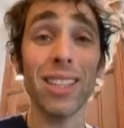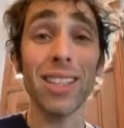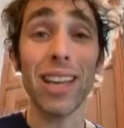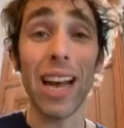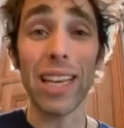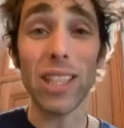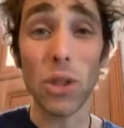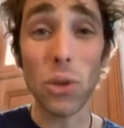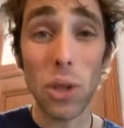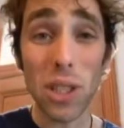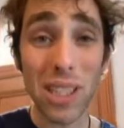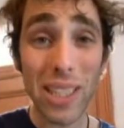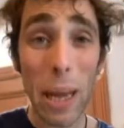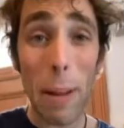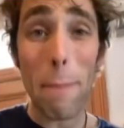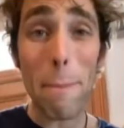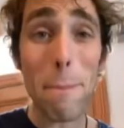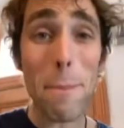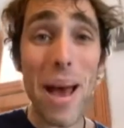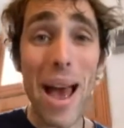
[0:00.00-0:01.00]
I just want to say
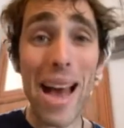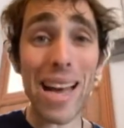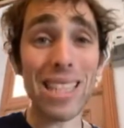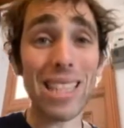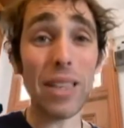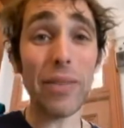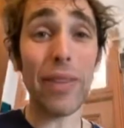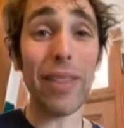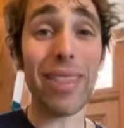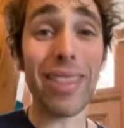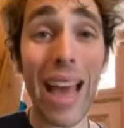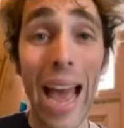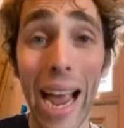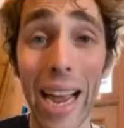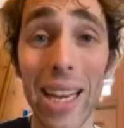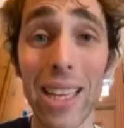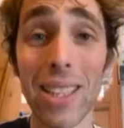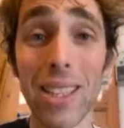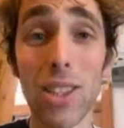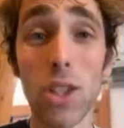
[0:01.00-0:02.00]
a massive
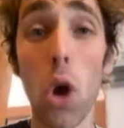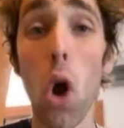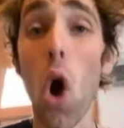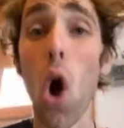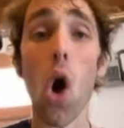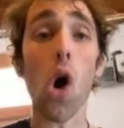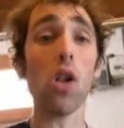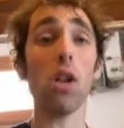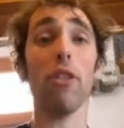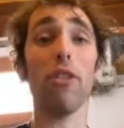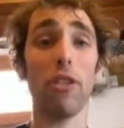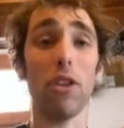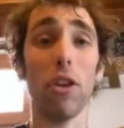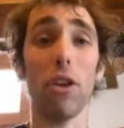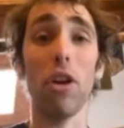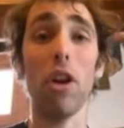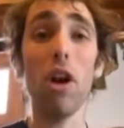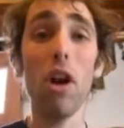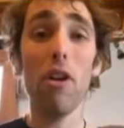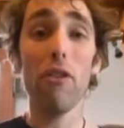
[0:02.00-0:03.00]
thanks to all of
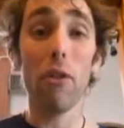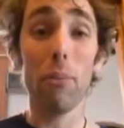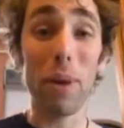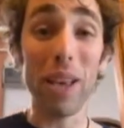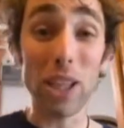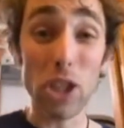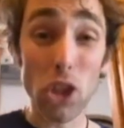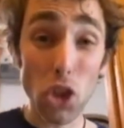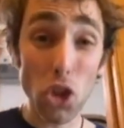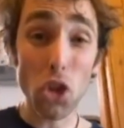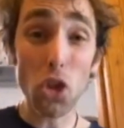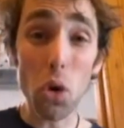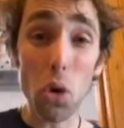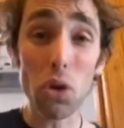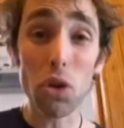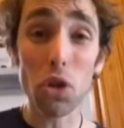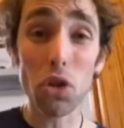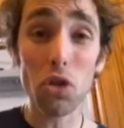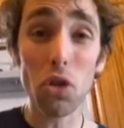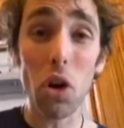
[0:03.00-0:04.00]
you for being so
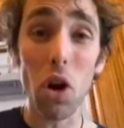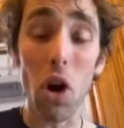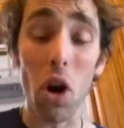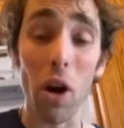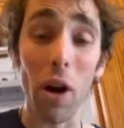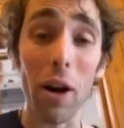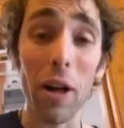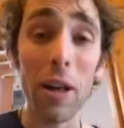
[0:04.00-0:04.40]
strong.